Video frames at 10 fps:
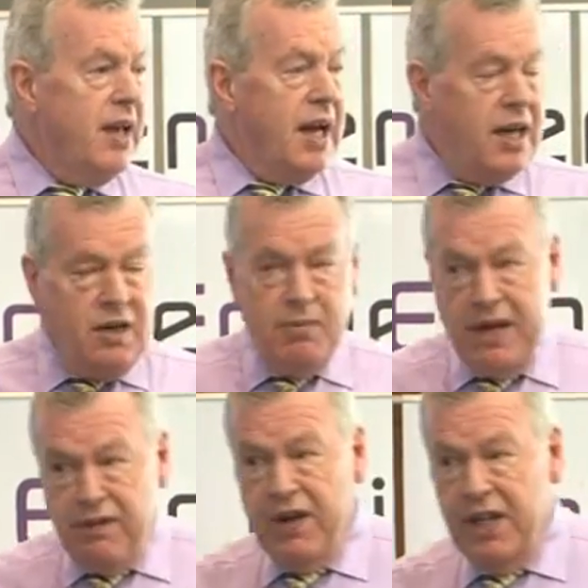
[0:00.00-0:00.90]
and you
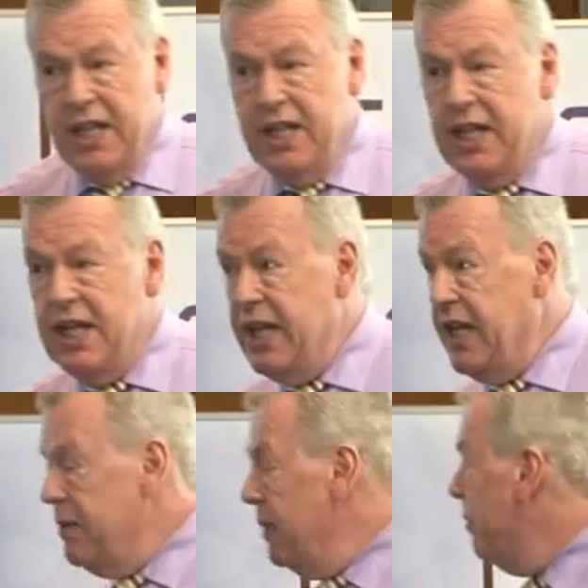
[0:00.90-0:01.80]
may find then that they need a bit